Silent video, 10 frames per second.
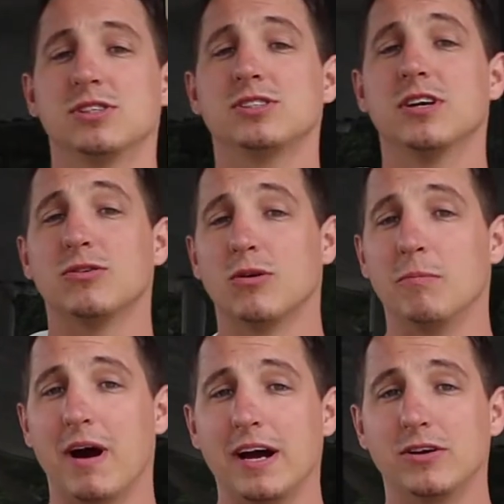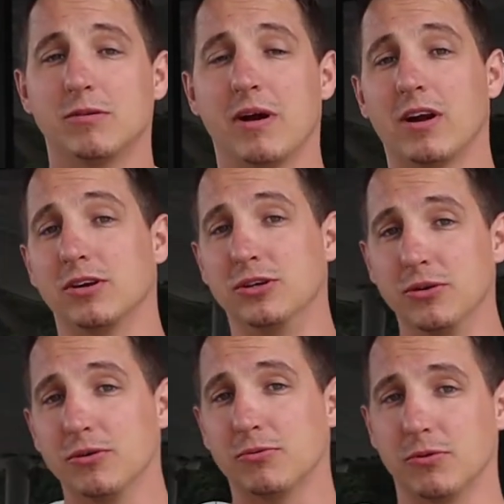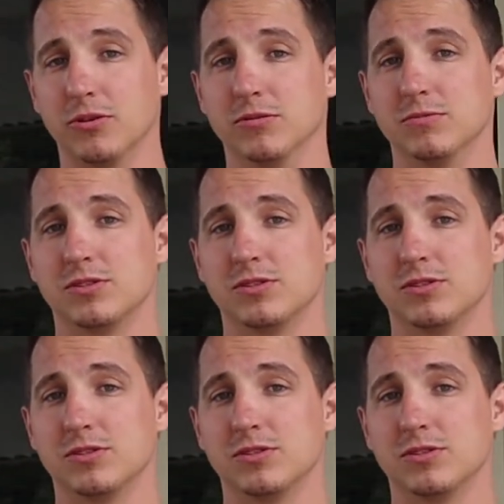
just another reminder about our youth room.